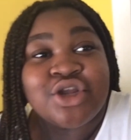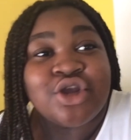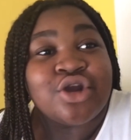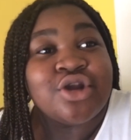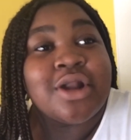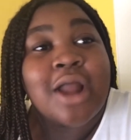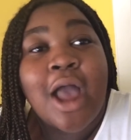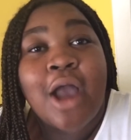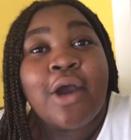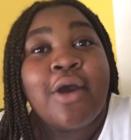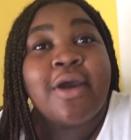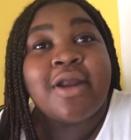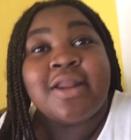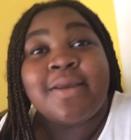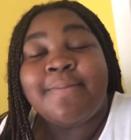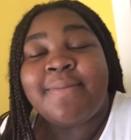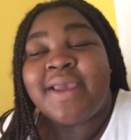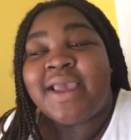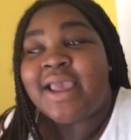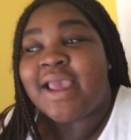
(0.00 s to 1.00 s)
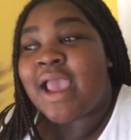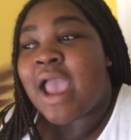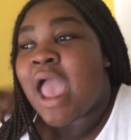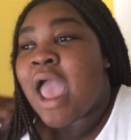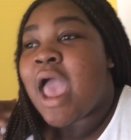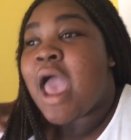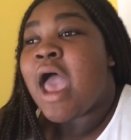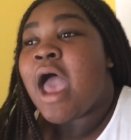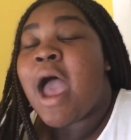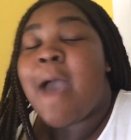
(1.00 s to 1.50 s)
You're not gonna be
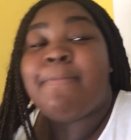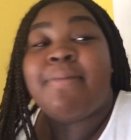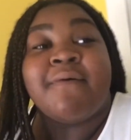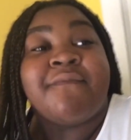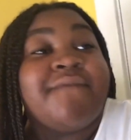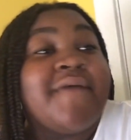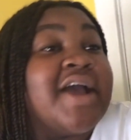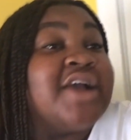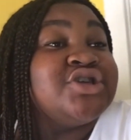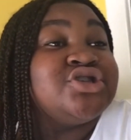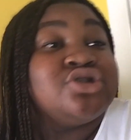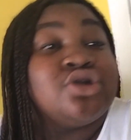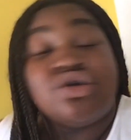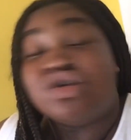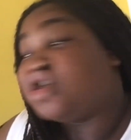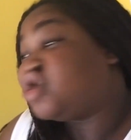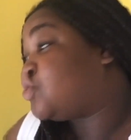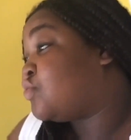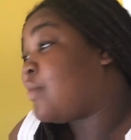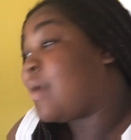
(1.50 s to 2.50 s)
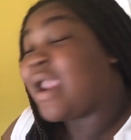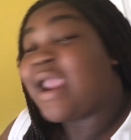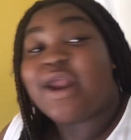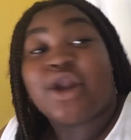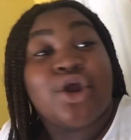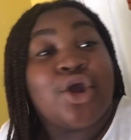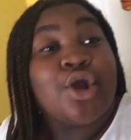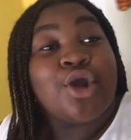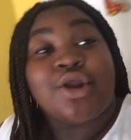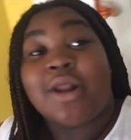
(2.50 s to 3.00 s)
a professional
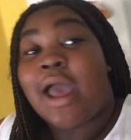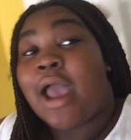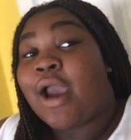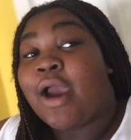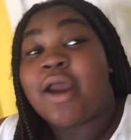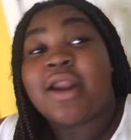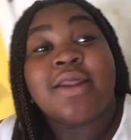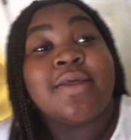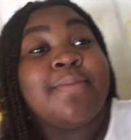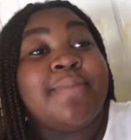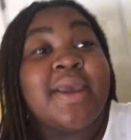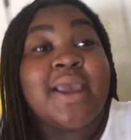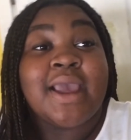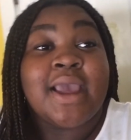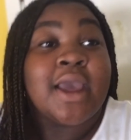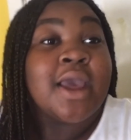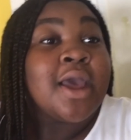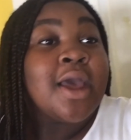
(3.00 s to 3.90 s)
trainer, you're not gonna be